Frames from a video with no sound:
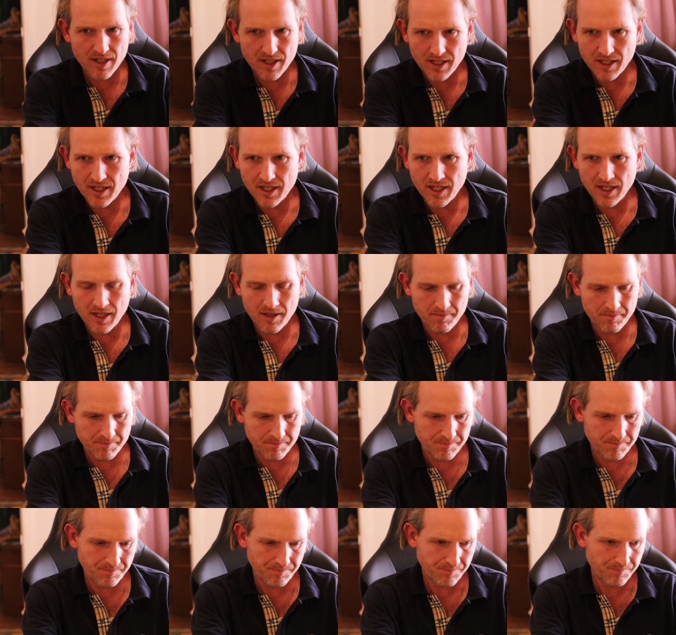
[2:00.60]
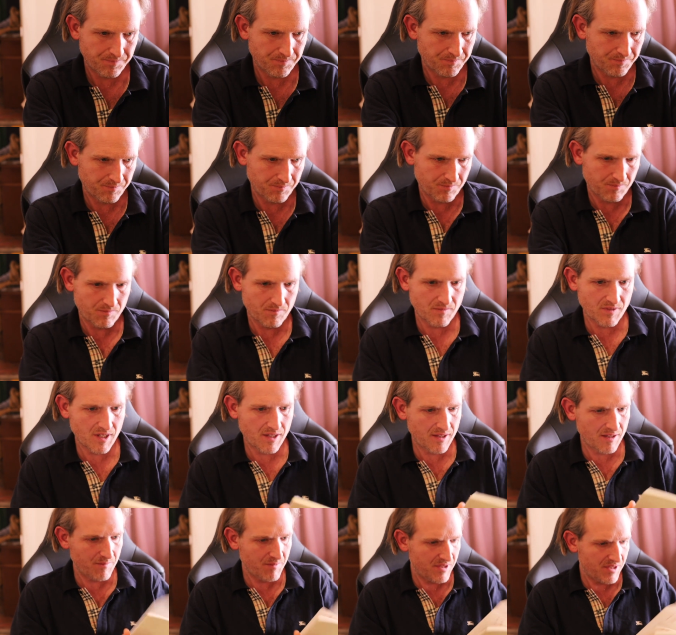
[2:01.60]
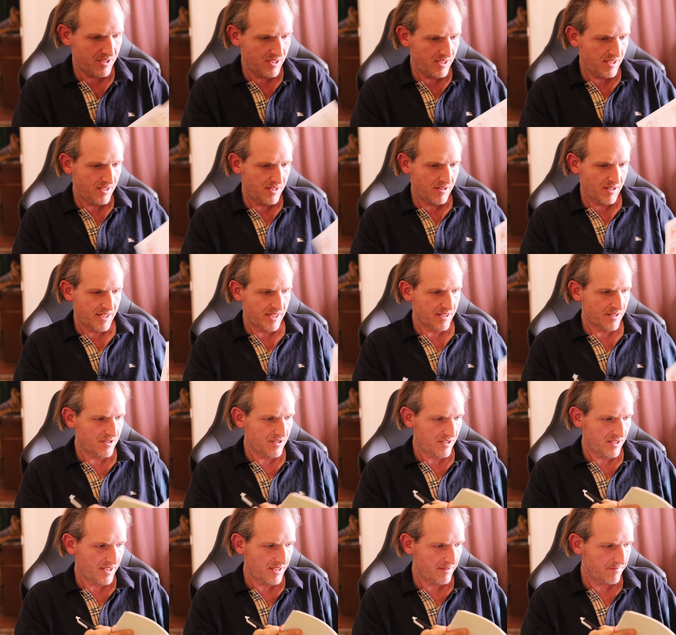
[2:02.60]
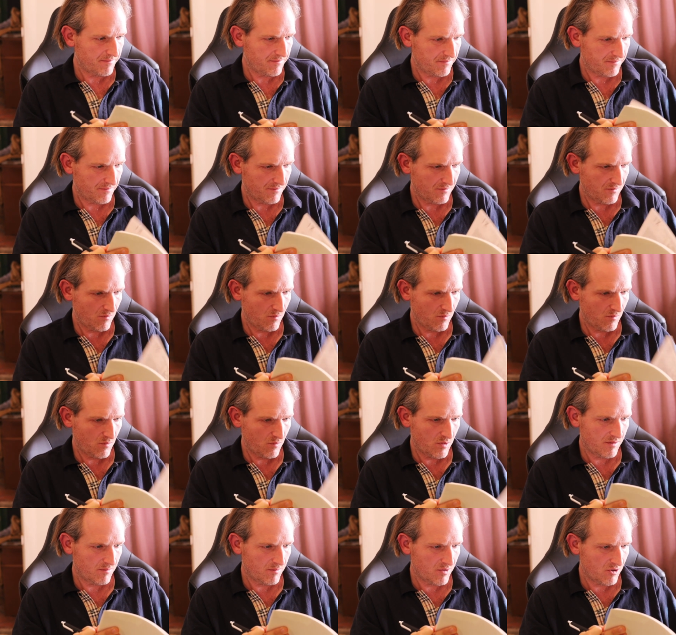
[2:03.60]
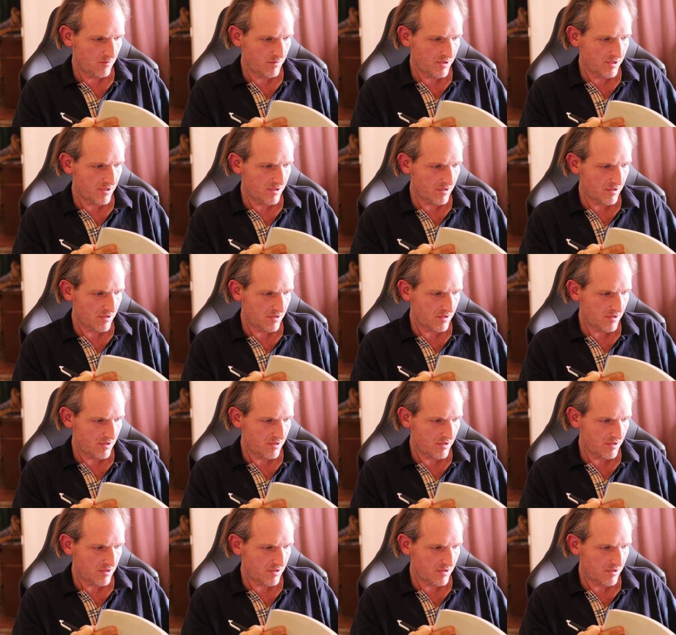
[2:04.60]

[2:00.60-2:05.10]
Um, let me see here, actually. One moment.